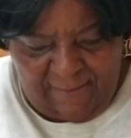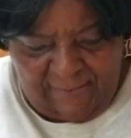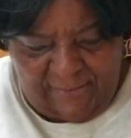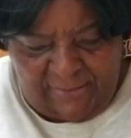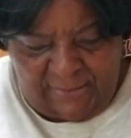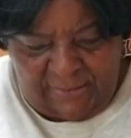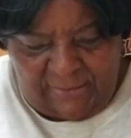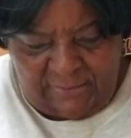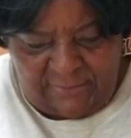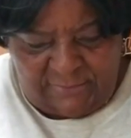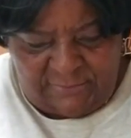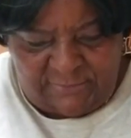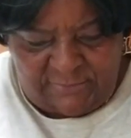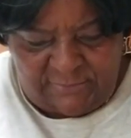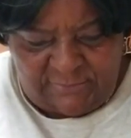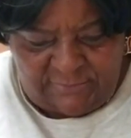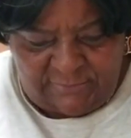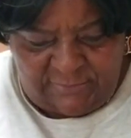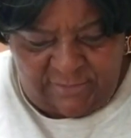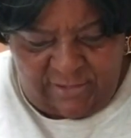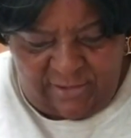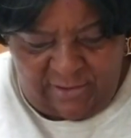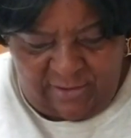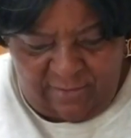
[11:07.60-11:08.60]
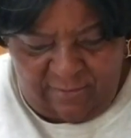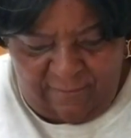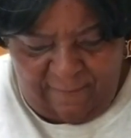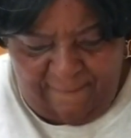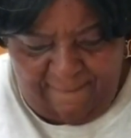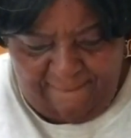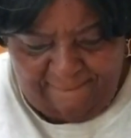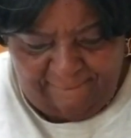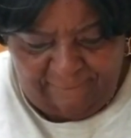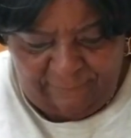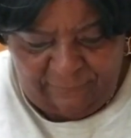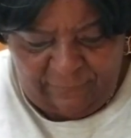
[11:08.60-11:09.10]
And just kind of
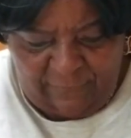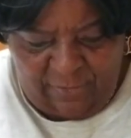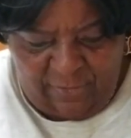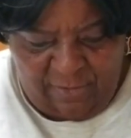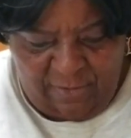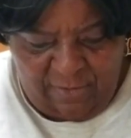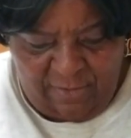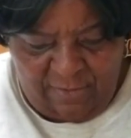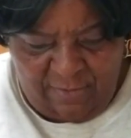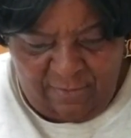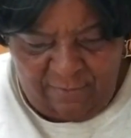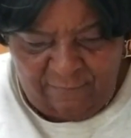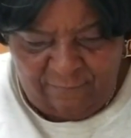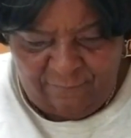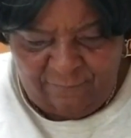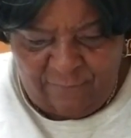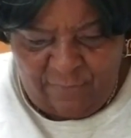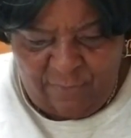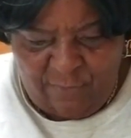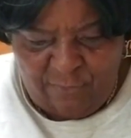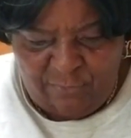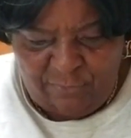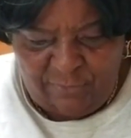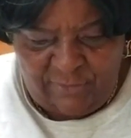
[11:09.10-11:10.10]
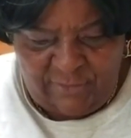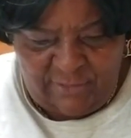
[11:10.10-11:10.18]
fold